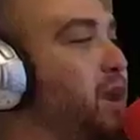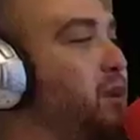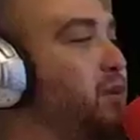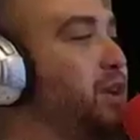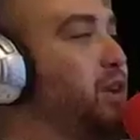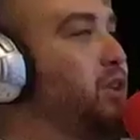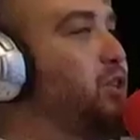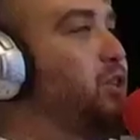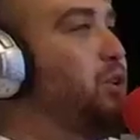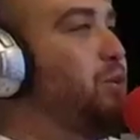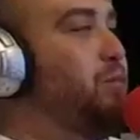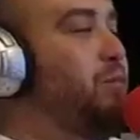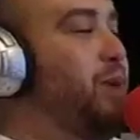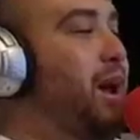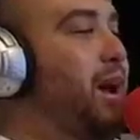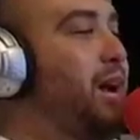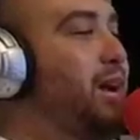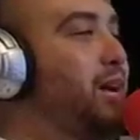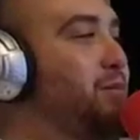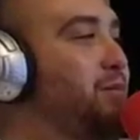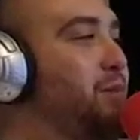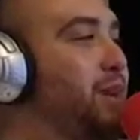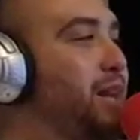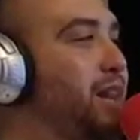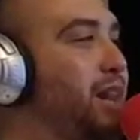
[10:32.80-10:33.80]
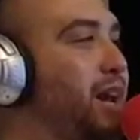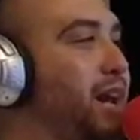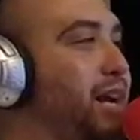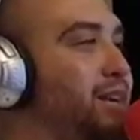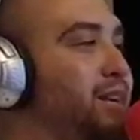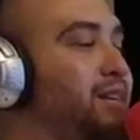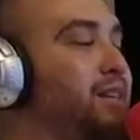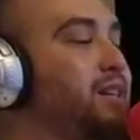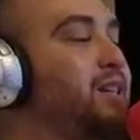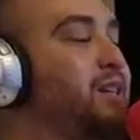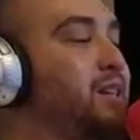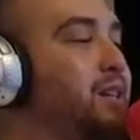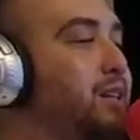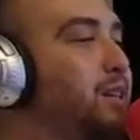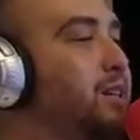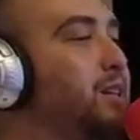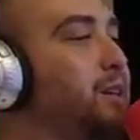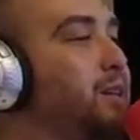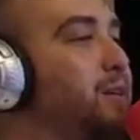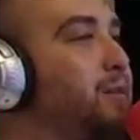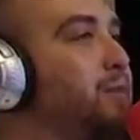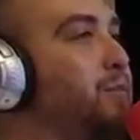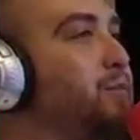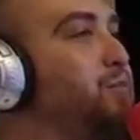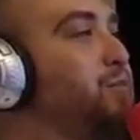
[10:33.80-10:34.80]
we can look back and be like,
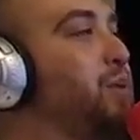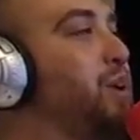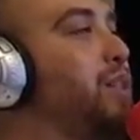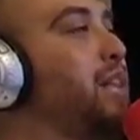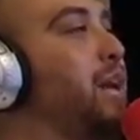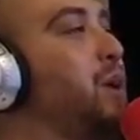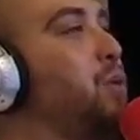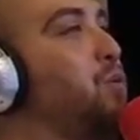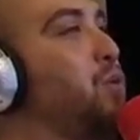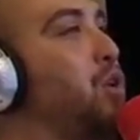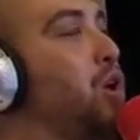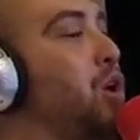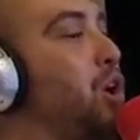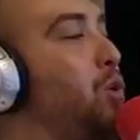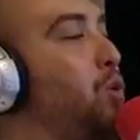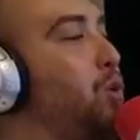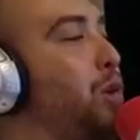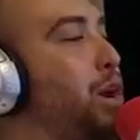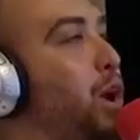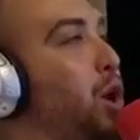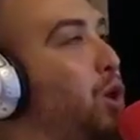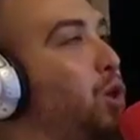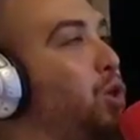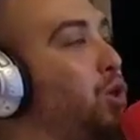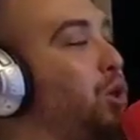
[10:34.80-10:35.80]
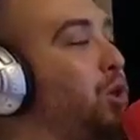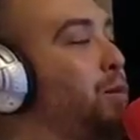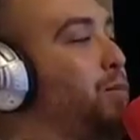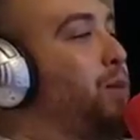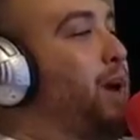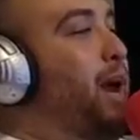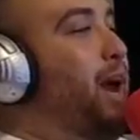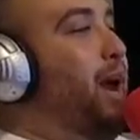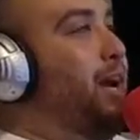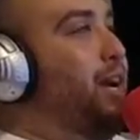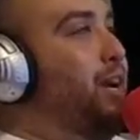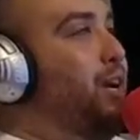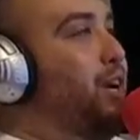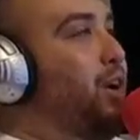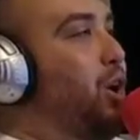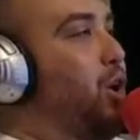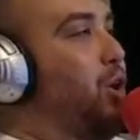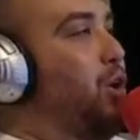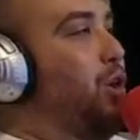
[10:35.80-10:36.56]
but they weren't. We don't look back and go